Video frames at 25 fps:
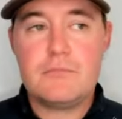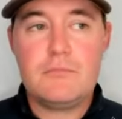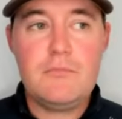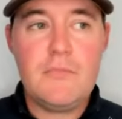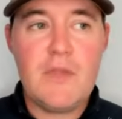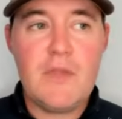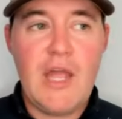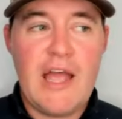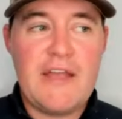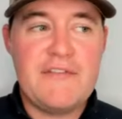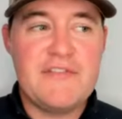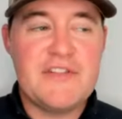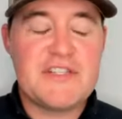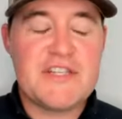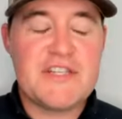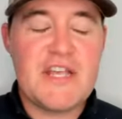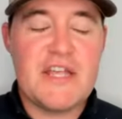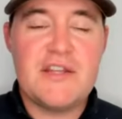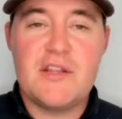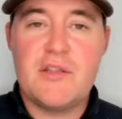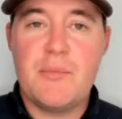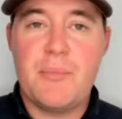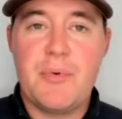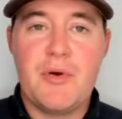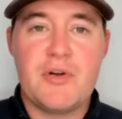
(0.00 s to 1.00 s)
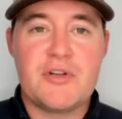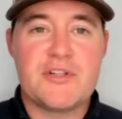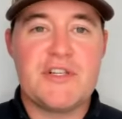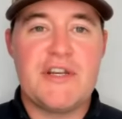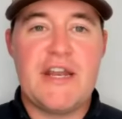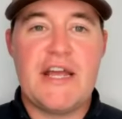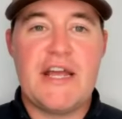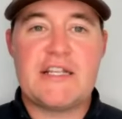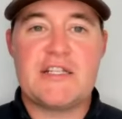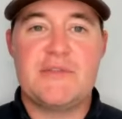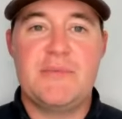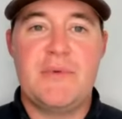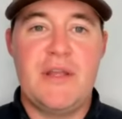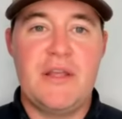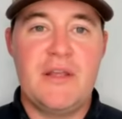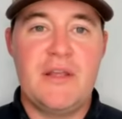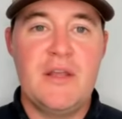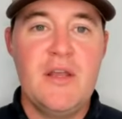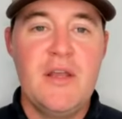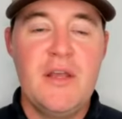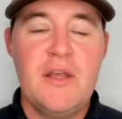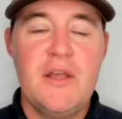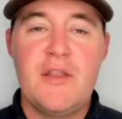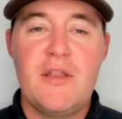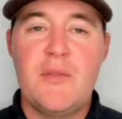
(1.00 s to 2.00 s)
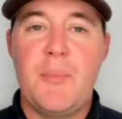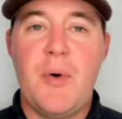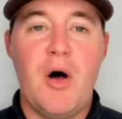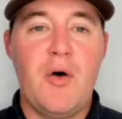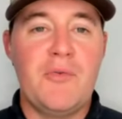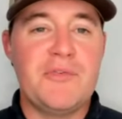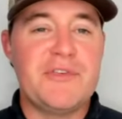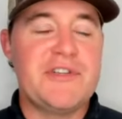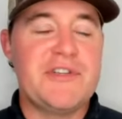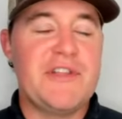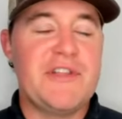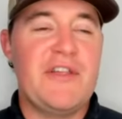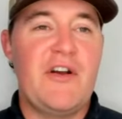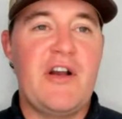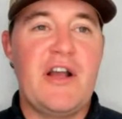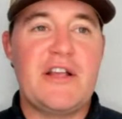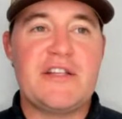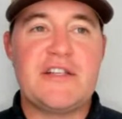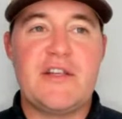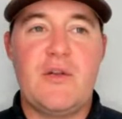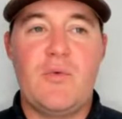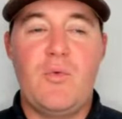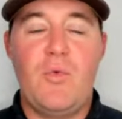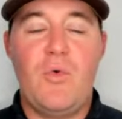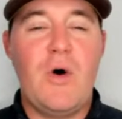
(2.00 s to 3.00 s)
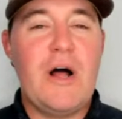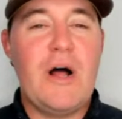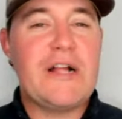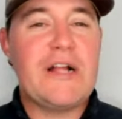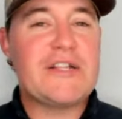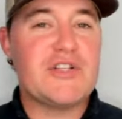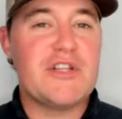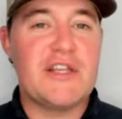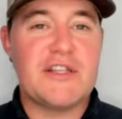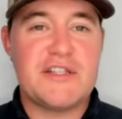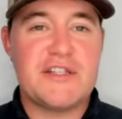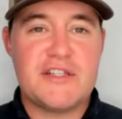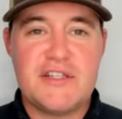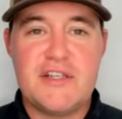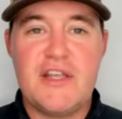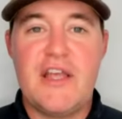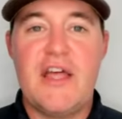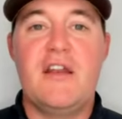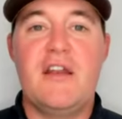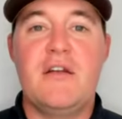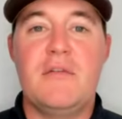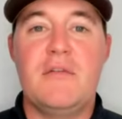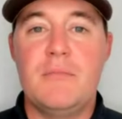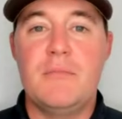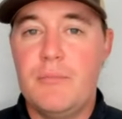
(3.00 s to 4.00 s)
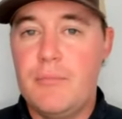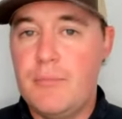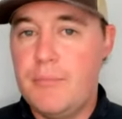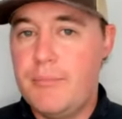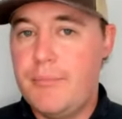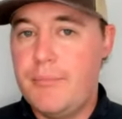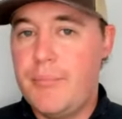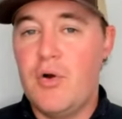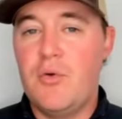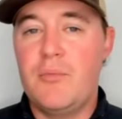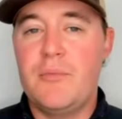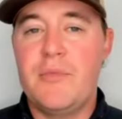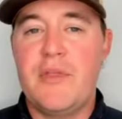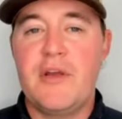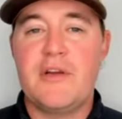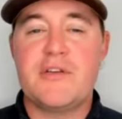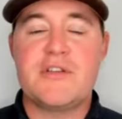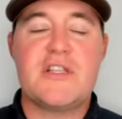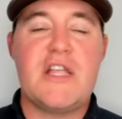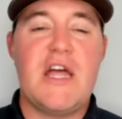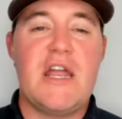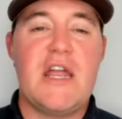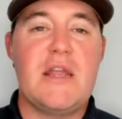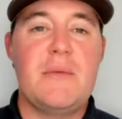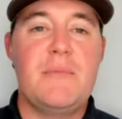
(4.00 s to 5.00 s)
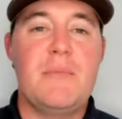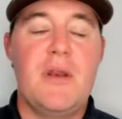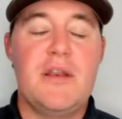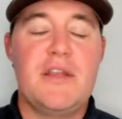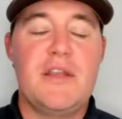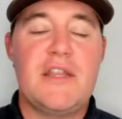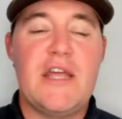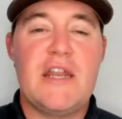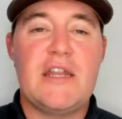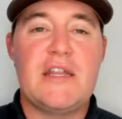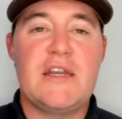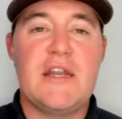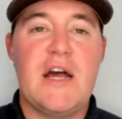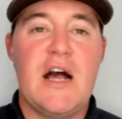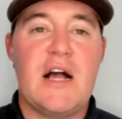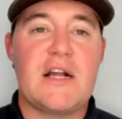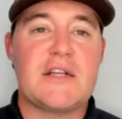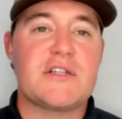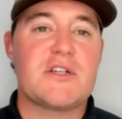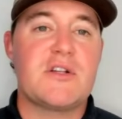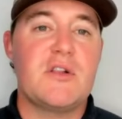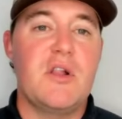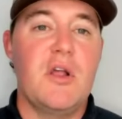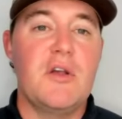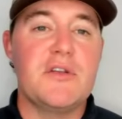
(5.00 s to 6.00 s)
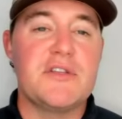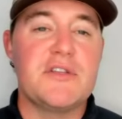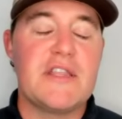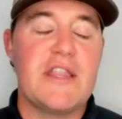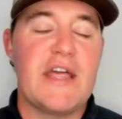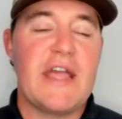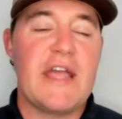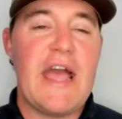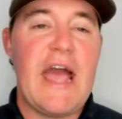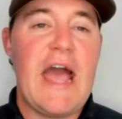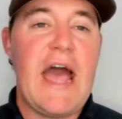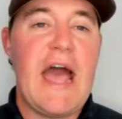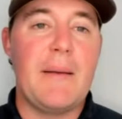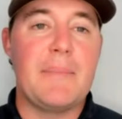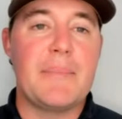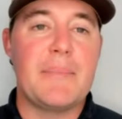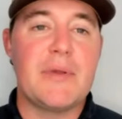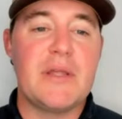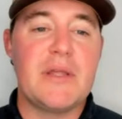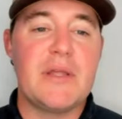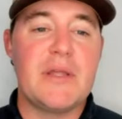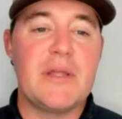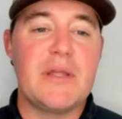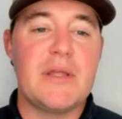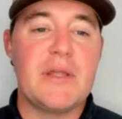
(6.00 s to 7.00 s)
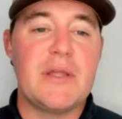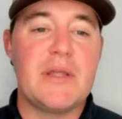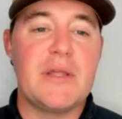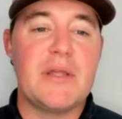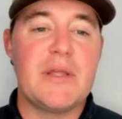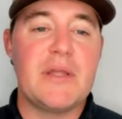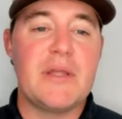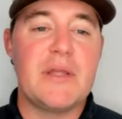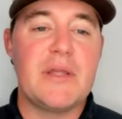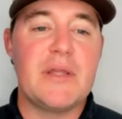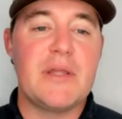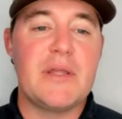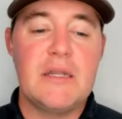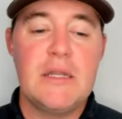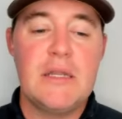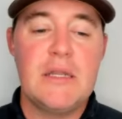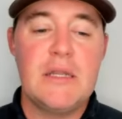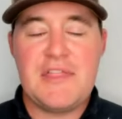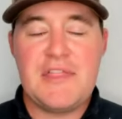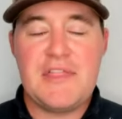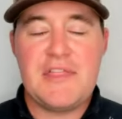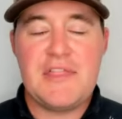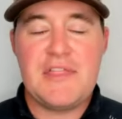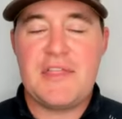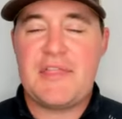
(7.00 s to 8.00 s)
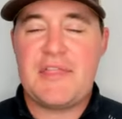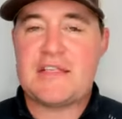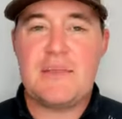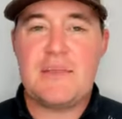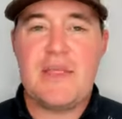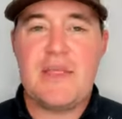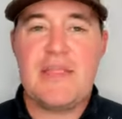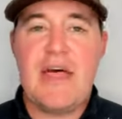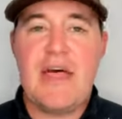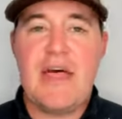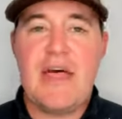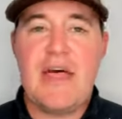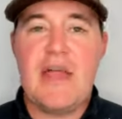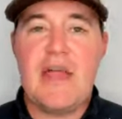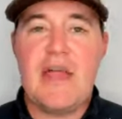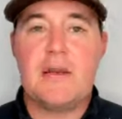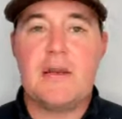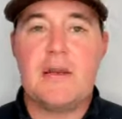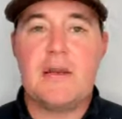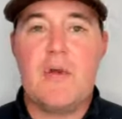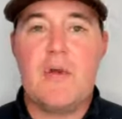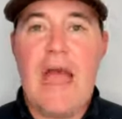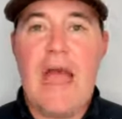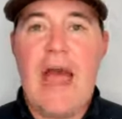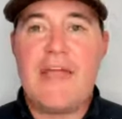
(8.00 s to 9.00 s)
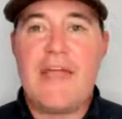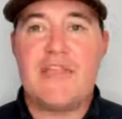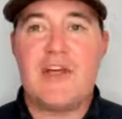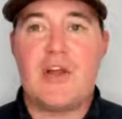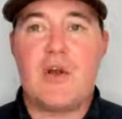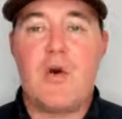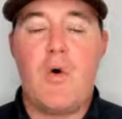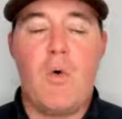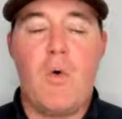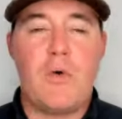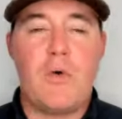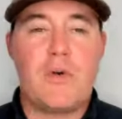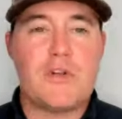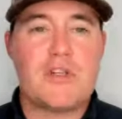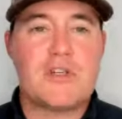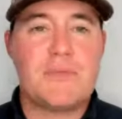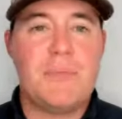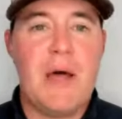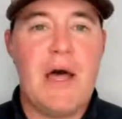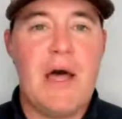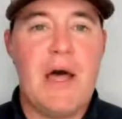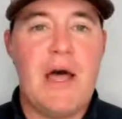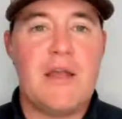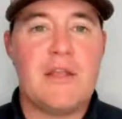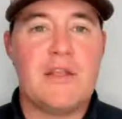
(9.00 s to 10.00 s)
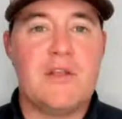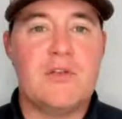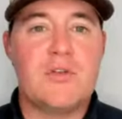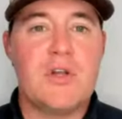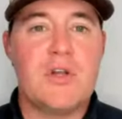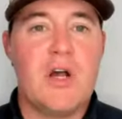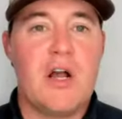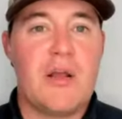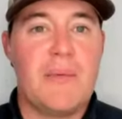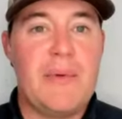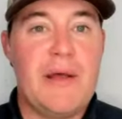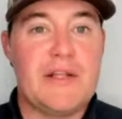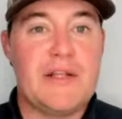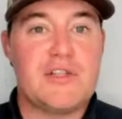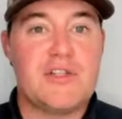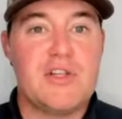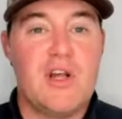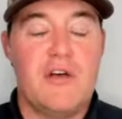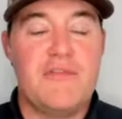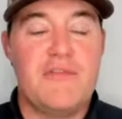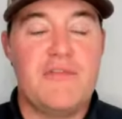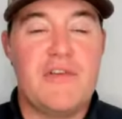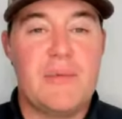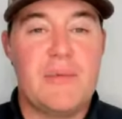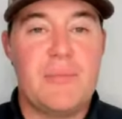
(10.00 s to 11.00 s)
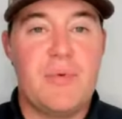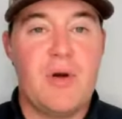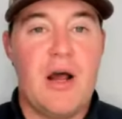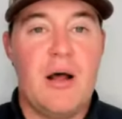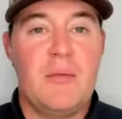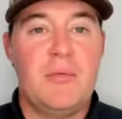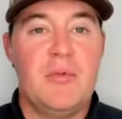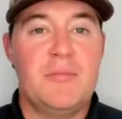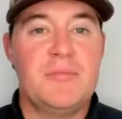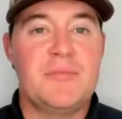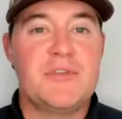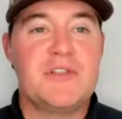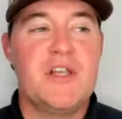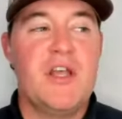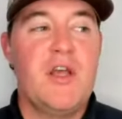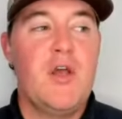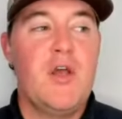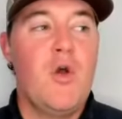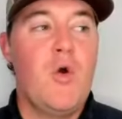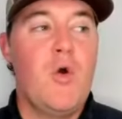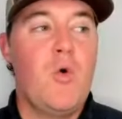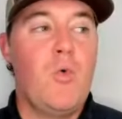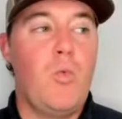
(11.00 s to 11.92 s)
I even said to the person next to me, ball was in there. I said, watch this. And boom, there's Teddy Teddy Knox closing the gap. And I think that's something that at the corner spot, you talk about solving problems.